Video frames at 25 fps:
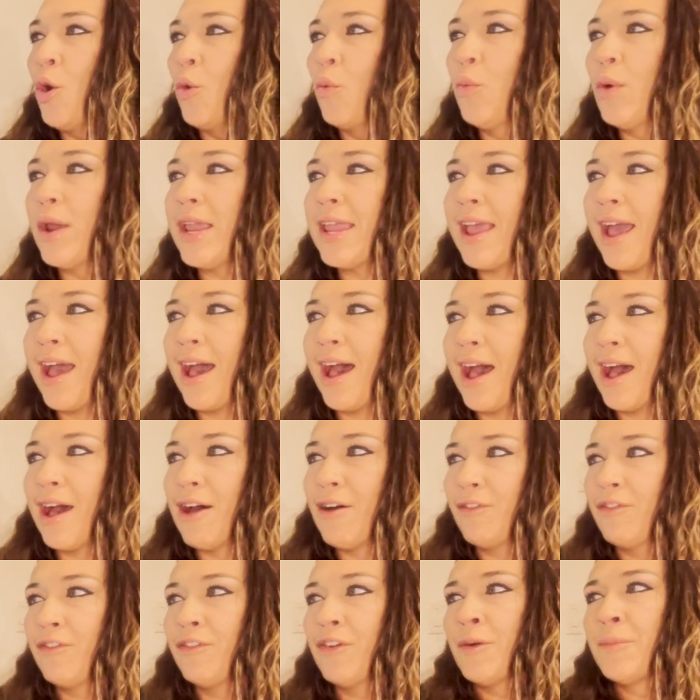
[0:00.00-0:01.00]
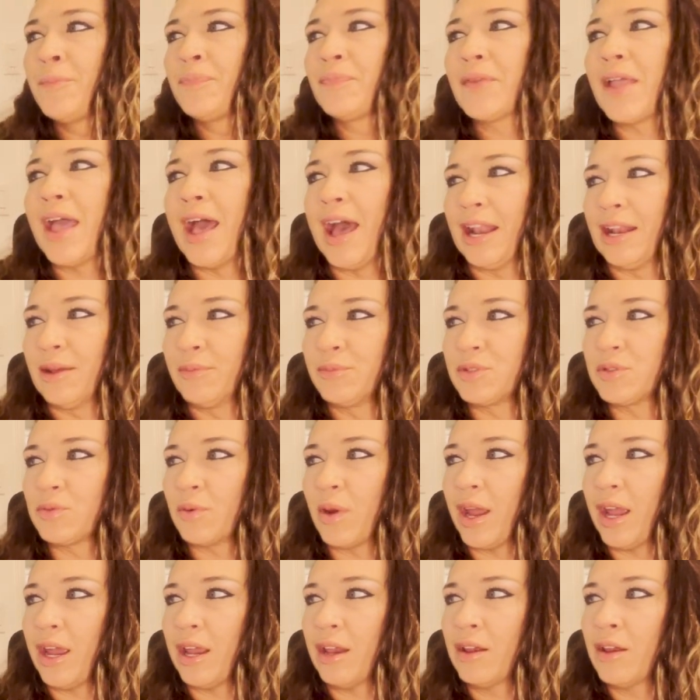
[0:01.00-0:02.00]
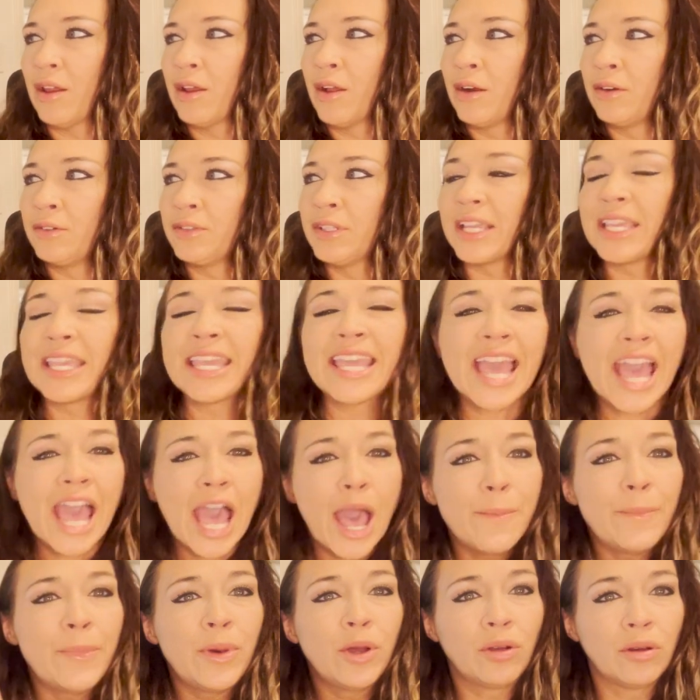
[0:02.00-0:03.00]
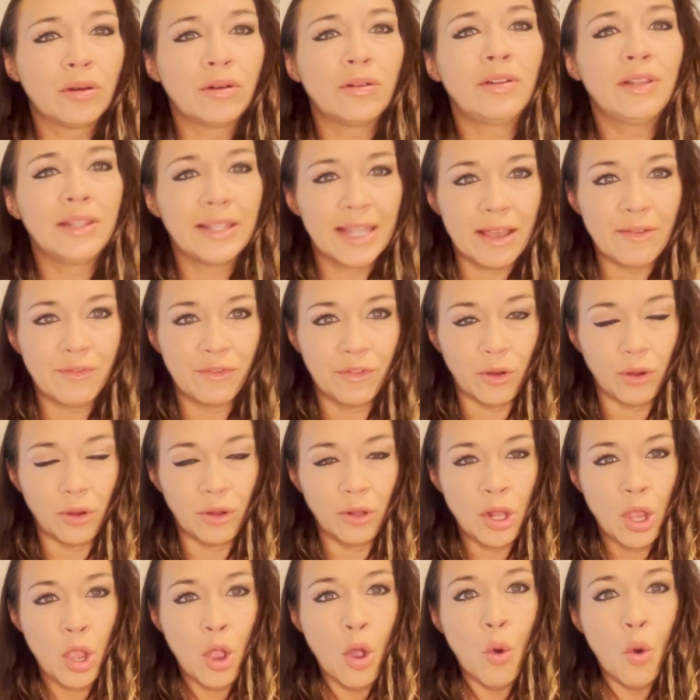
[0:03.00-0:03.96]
we have atoms, right? The chemical level.